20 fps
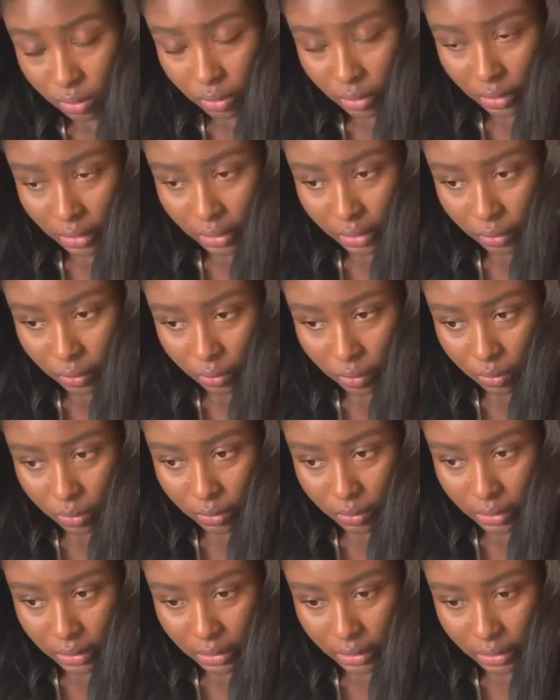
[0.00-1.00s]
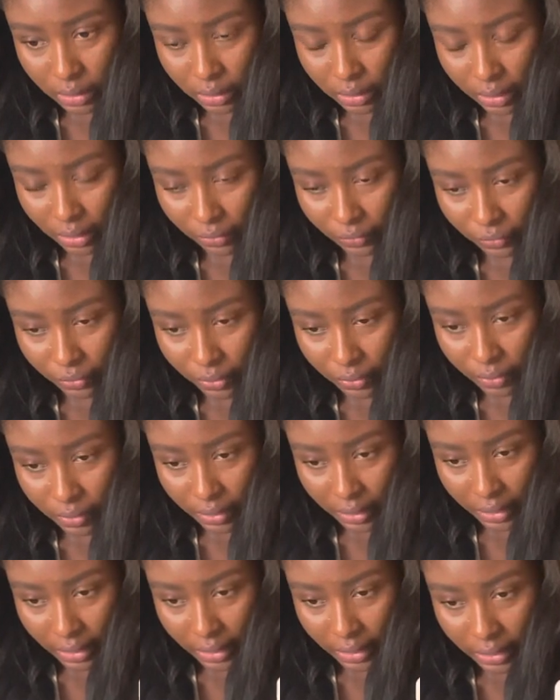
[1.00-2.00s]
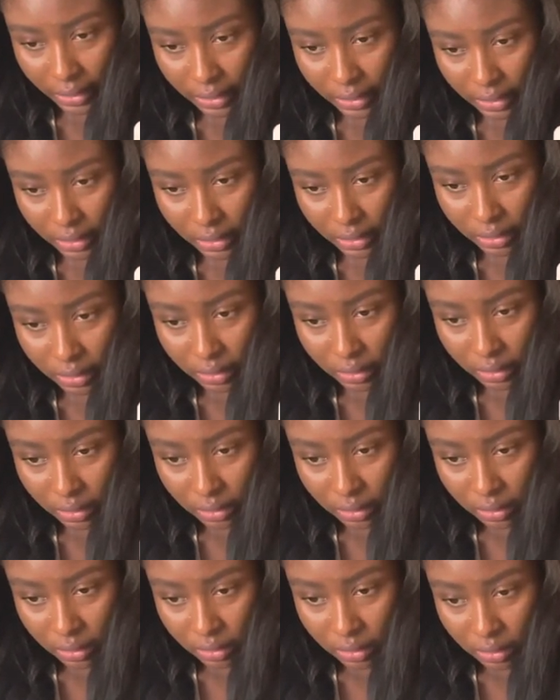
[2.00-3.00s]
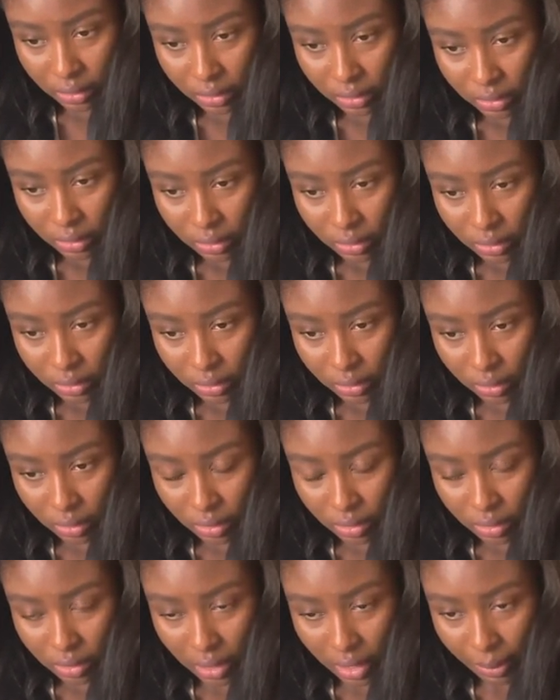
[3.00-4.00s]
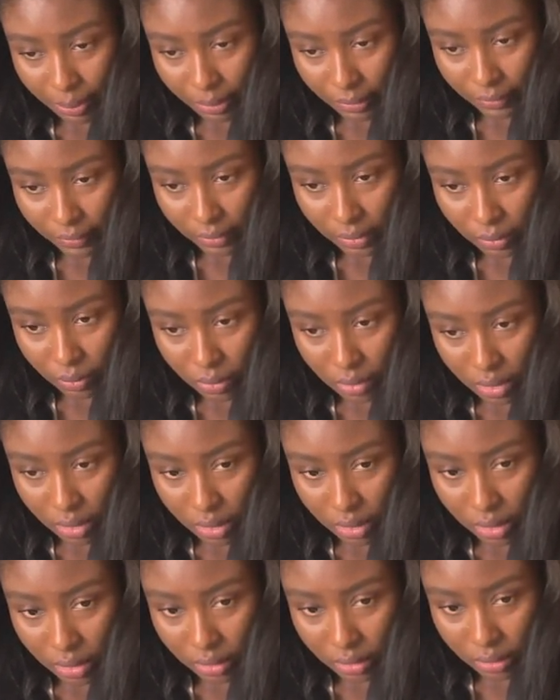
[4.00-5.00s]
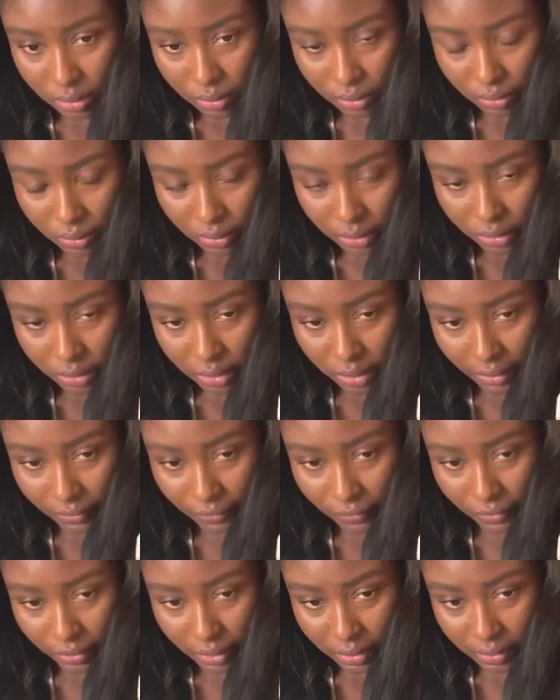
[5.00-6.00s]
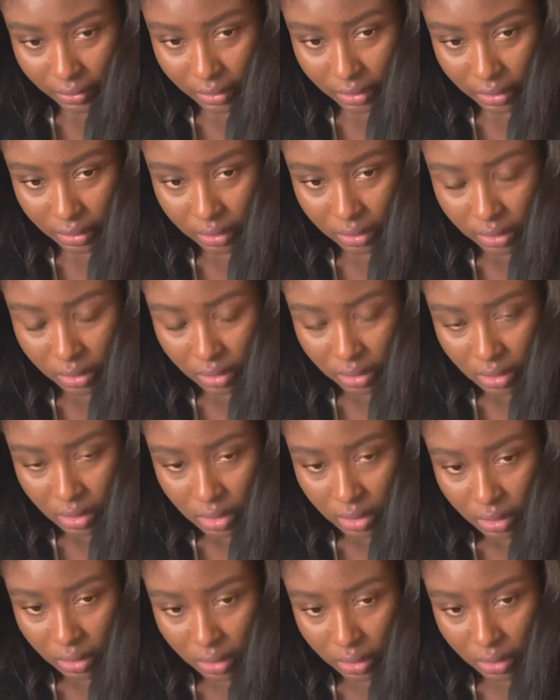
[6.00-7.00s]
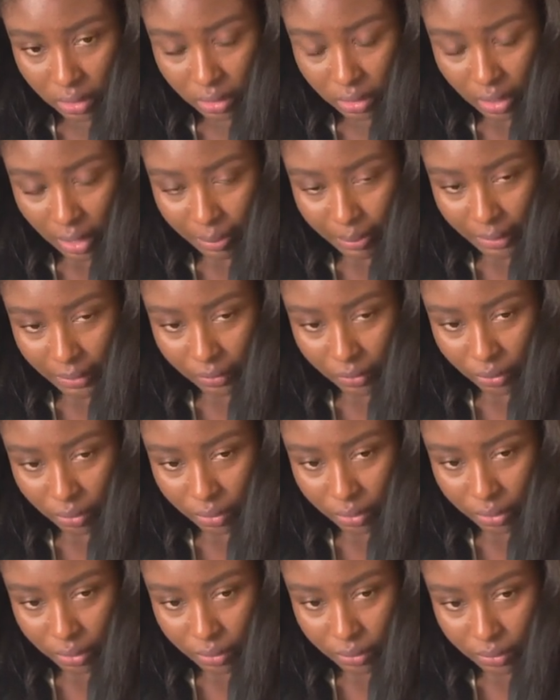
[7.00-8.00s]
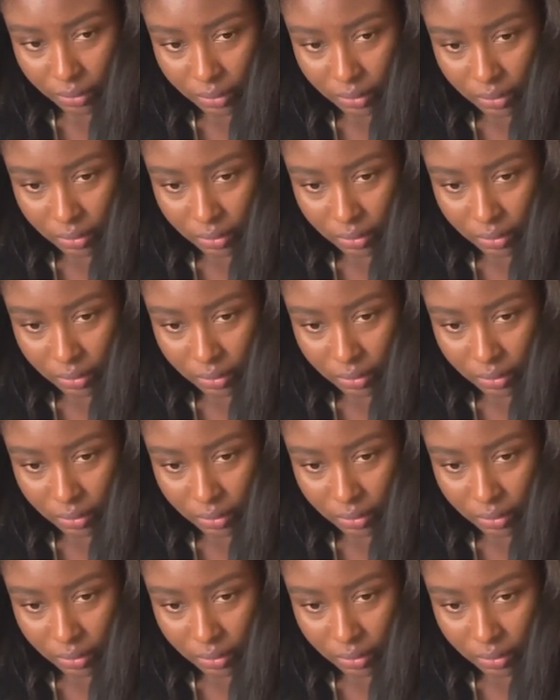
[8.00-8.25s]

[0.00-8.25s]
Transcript: And I hold it and I feel the hair on top of the wand. Once I feel the heat coming through,